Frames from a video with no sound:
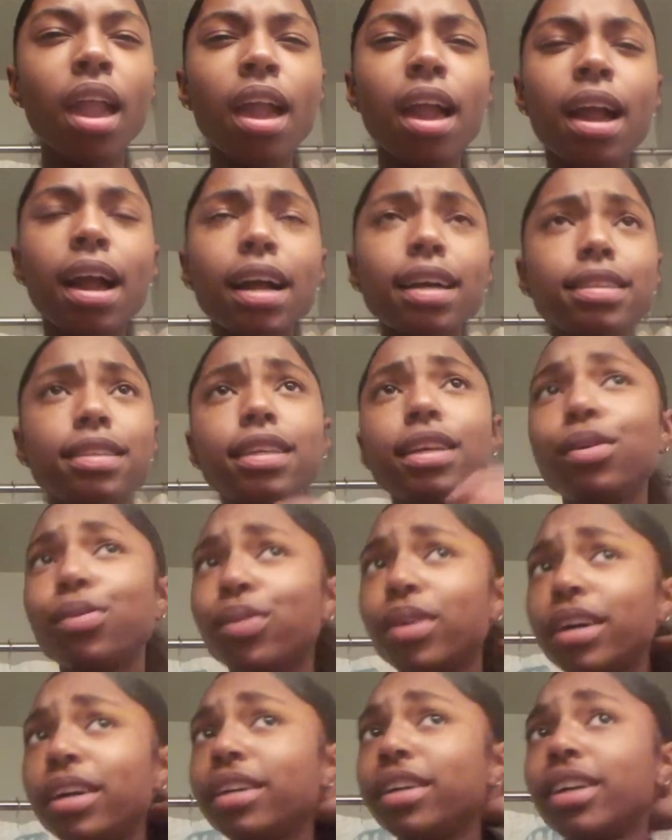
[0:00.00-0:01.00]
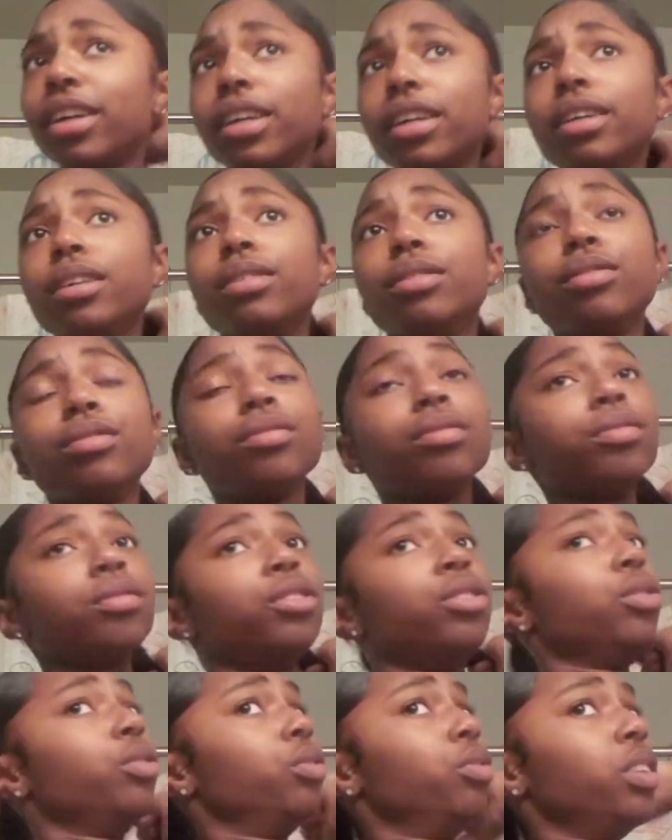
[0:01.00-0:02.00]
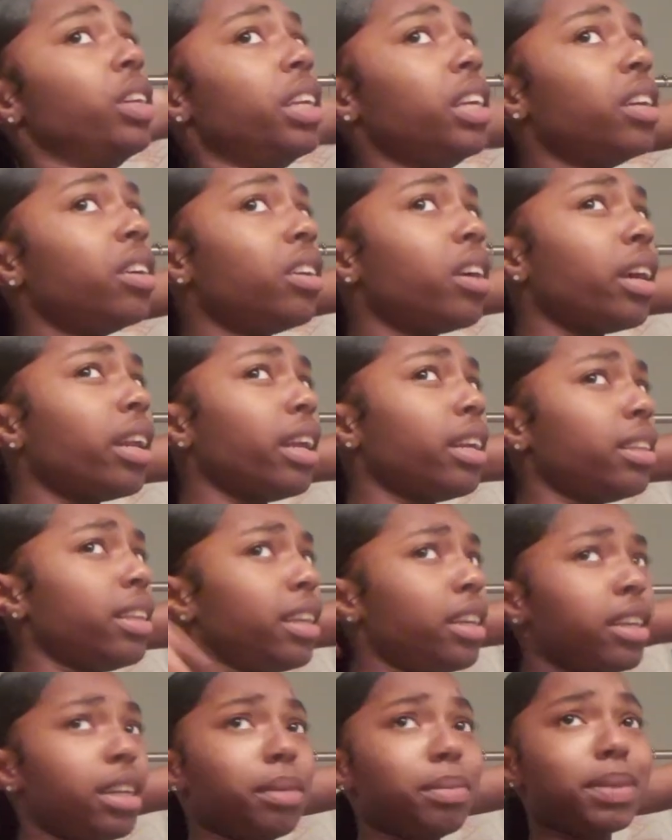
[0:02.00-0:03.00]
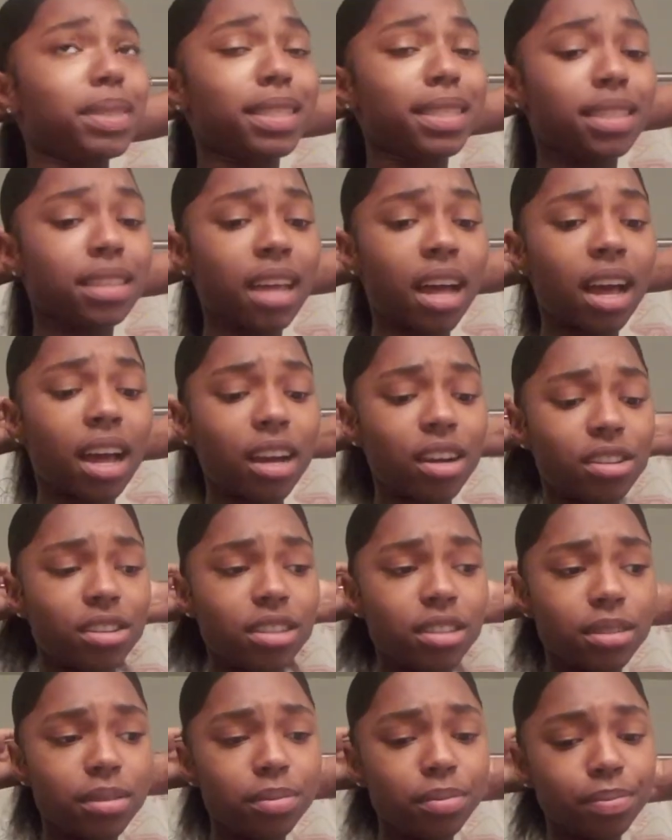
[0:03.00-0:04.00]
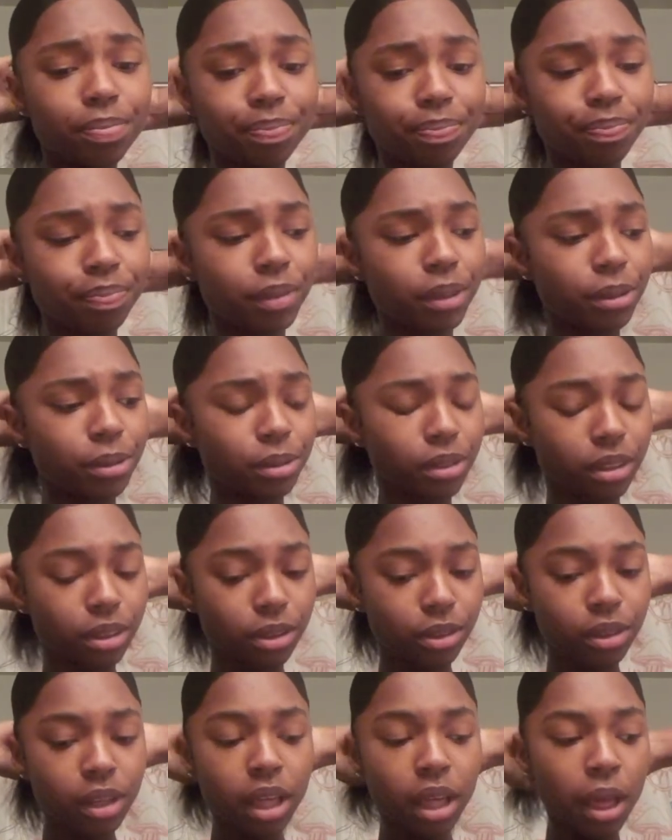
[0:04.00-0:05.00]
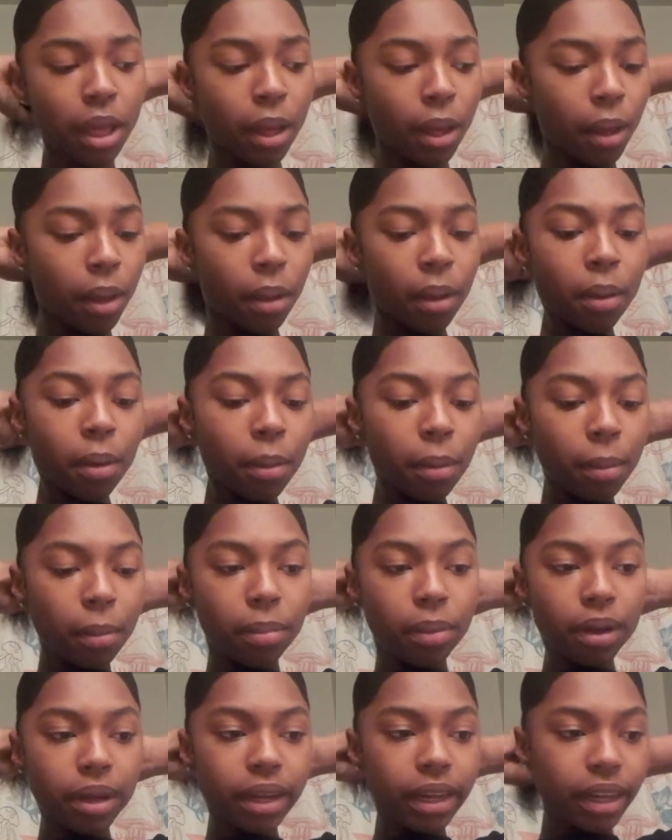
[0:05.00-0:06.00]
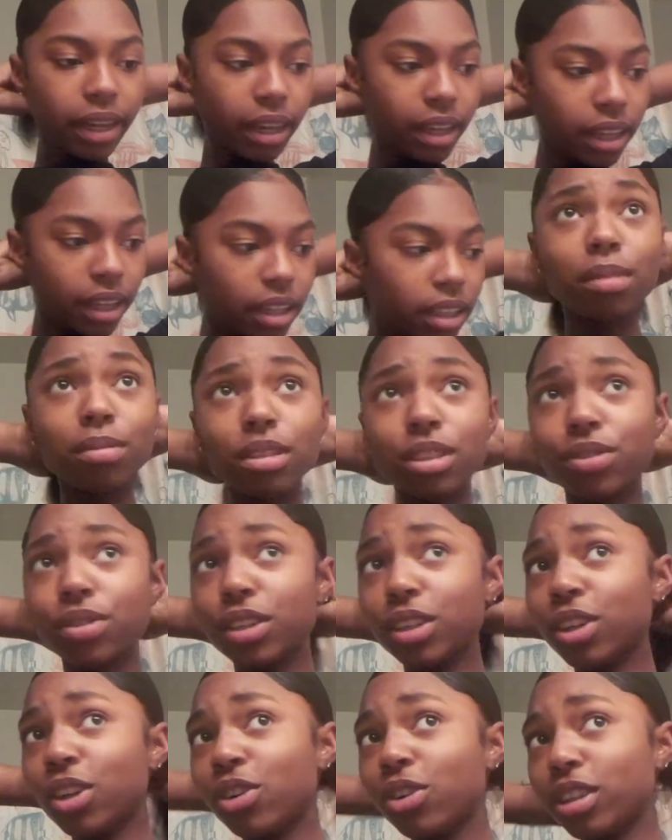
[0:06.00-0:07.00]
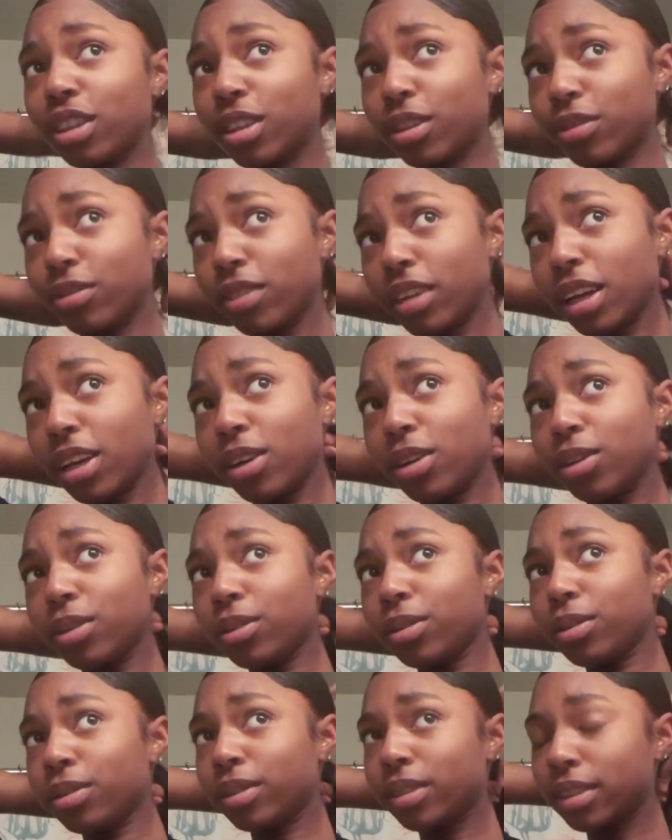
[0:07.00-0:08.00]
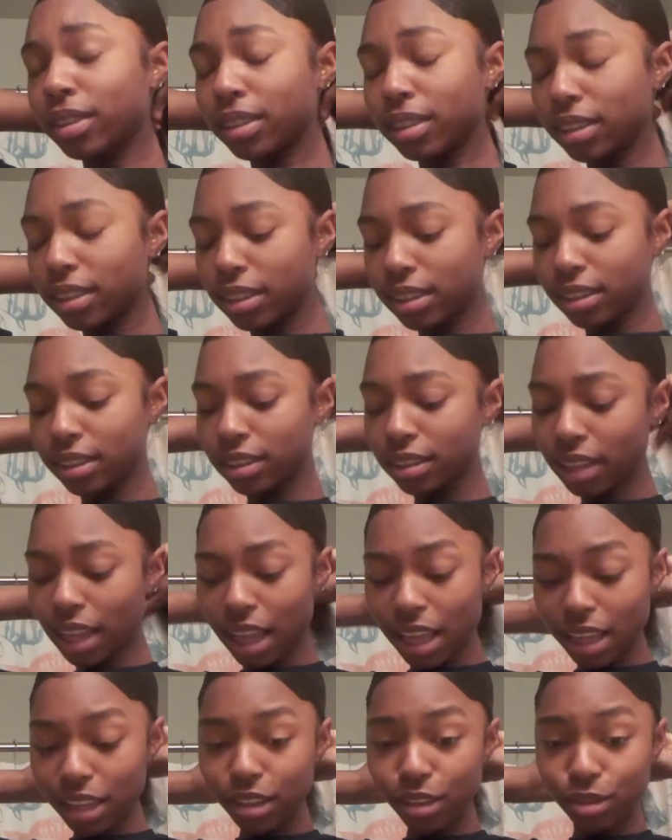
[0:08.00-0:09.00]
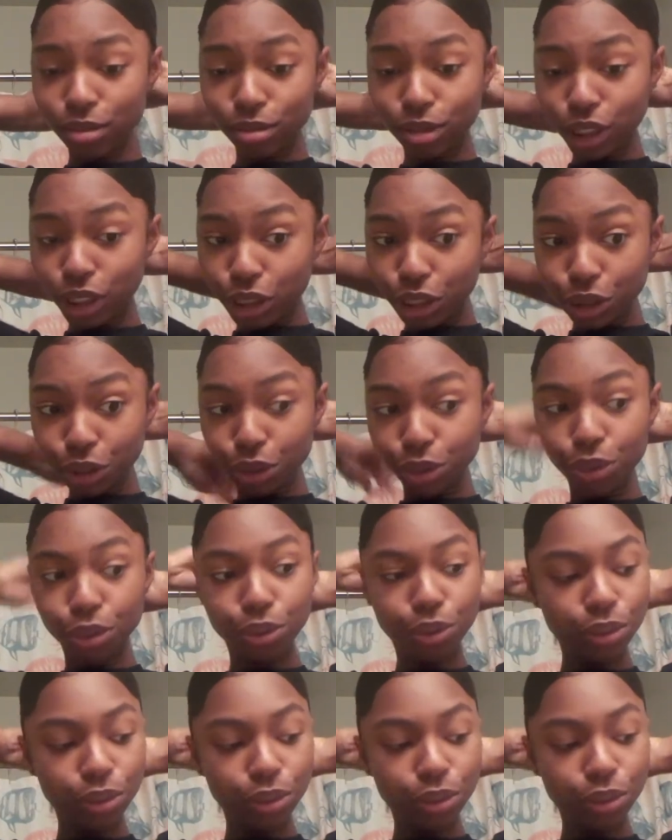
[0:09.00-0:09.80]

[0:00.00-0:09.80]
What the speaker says: I seen one girl do a video on it. I think her name is Sa or something. I don't know. But I'm just gonna go with the flow. Because I don't know.